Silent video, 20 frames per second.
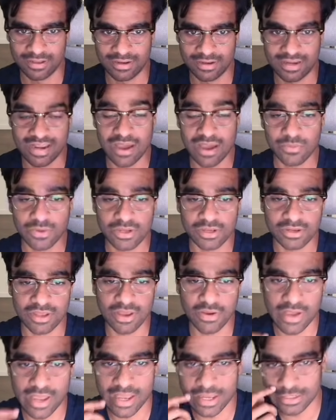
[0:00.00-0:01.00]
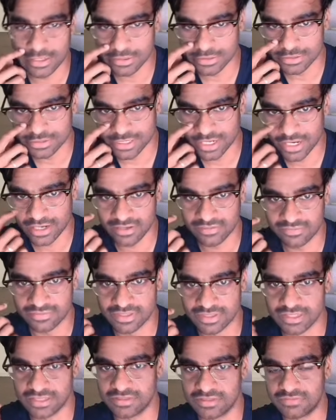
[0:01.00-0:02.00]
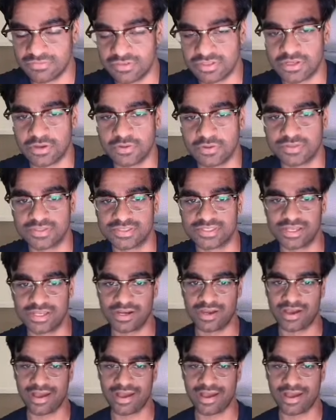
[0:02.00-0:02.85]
Now we can go ahead and check if these results are